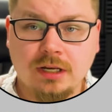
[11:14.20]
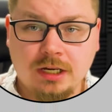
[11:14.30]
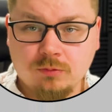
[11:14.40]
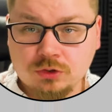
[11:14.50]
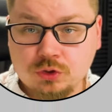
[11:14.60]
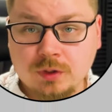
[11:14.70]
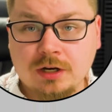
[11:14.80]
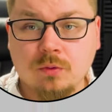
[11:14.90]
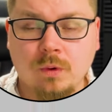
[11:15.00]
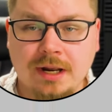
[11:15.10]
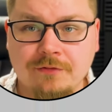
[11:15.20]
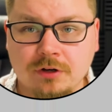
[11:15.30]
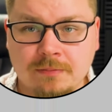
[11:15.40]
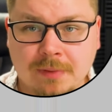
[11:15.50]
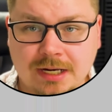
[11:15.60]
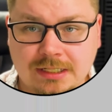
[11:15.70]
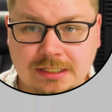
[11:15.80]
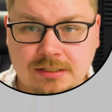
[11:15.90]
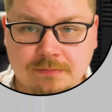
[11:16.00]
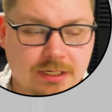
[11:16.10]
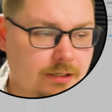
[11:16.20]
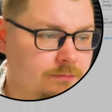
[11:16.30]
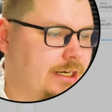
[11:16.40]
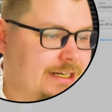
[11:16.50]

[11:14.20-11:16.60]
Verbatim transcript: it will trigger whatever it might need to be. An